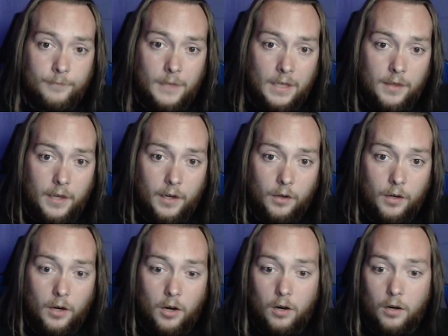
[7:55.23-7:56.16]

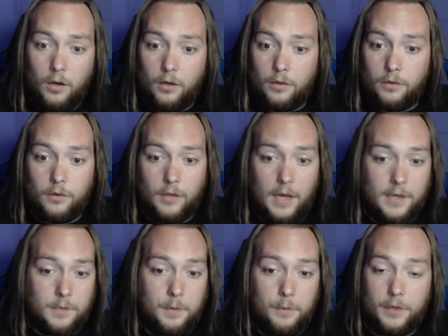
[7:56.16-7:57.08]
There are
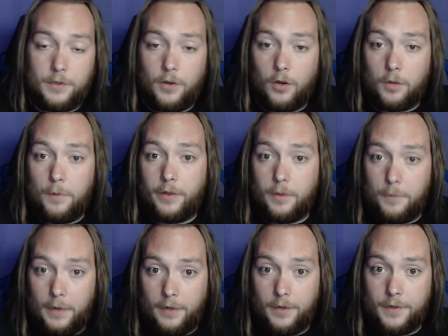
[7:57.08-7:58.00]
lots of people that talk about the
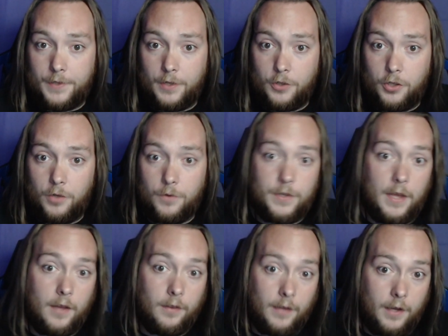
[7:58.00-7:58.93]
maintenance issues
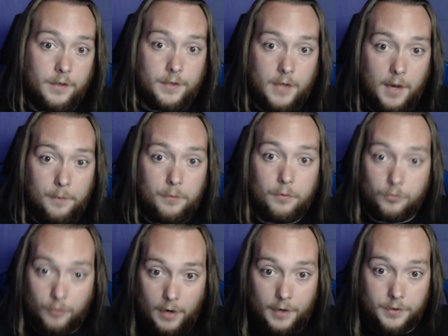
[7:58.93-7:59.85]
that led to Top Thrill
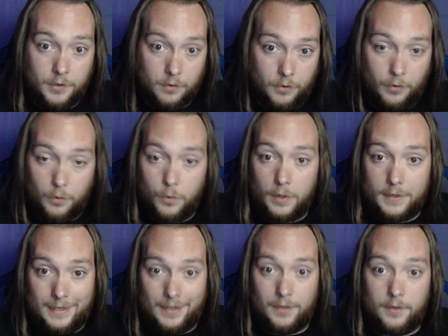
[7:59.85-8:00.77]
Dragster doing what it
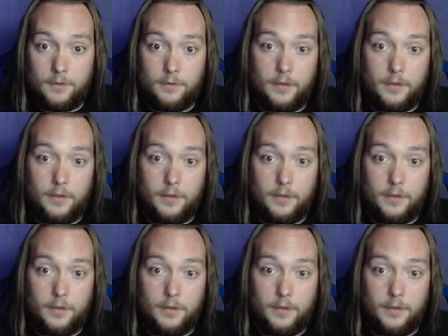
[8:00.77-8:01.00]
did.